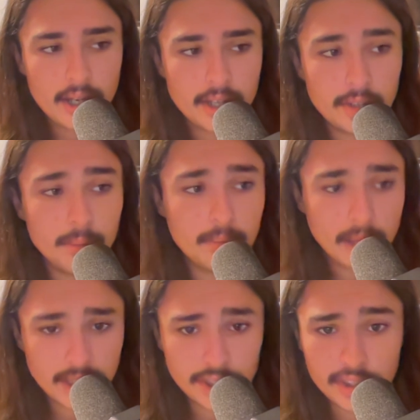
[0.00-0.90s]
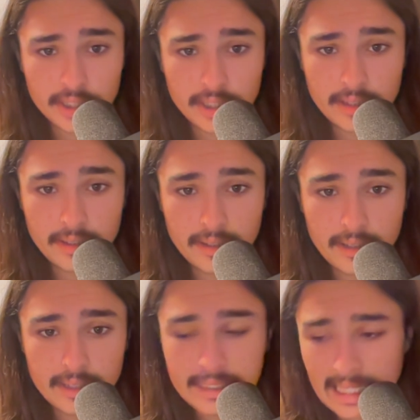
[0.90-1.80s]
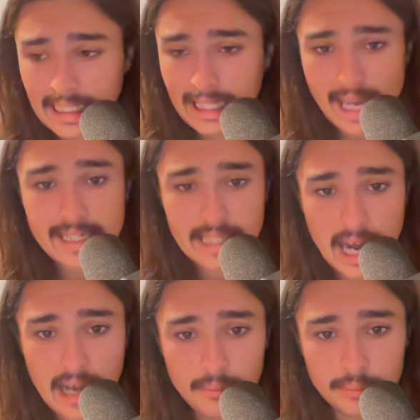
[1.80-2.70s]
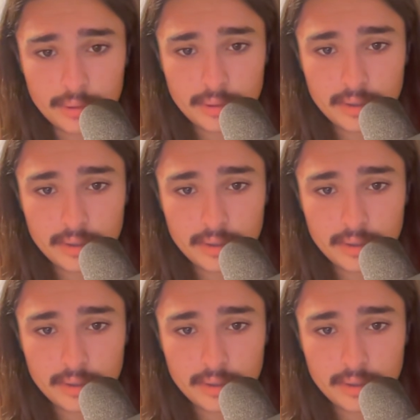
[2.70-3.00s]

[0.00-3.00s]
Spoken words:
You must dedicate times